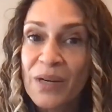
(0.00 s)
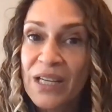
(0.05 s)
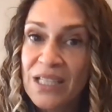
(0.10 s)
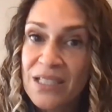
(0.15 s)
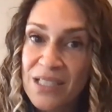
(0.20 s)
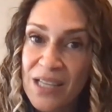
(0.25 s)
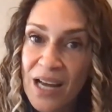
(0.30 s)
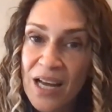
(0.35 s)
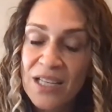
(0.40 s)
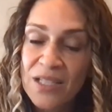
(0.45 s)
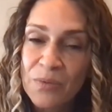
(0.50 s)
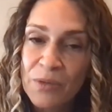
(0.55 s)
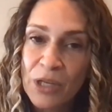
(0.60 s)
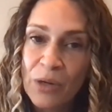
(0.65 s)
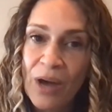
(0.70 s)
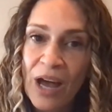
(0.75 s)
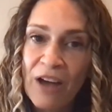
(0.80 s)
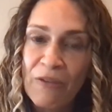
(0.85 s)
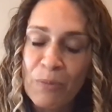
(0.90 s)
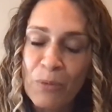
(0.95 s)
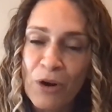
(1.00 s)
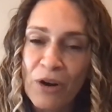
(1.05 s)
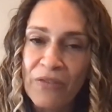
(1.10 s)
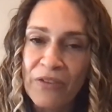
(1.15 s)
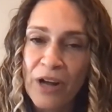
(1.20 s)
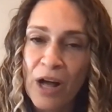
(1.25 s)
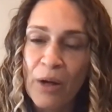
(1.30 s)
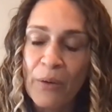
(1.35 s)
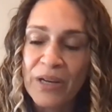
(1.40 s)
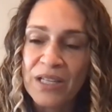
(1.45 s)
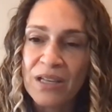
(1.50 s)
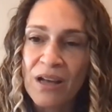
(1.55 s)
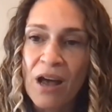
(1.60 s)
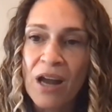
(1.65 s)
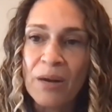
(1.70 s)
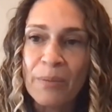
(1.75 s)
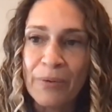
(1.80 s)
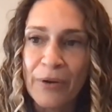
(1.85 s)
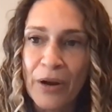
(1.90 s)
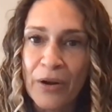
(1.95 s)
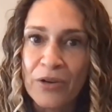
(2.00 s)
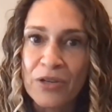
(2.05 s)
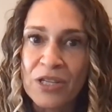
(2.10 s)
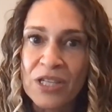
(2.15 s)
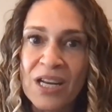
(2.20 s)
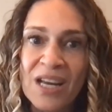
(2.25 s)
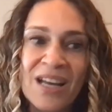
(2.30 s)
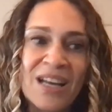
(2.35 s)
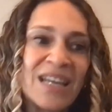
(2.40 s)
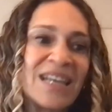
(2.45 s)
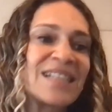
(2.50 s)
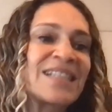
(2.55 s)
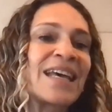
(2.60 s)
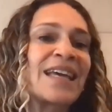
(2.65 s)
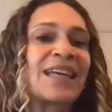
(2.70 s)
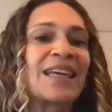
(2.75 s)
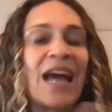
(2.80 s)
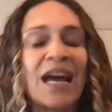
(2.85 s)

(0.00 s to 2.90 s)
what it does when you have more of an always on approach is that,